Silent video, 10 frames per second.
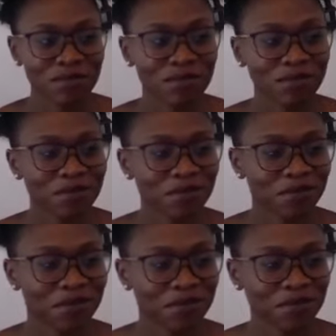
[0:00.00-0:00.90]

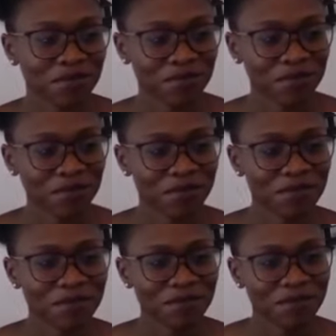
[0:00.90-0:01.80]

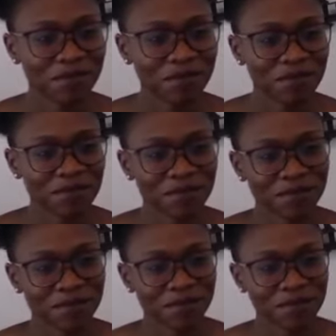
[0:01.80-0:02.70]

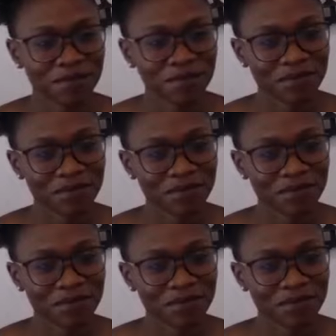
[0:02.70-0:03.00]
(not speaking)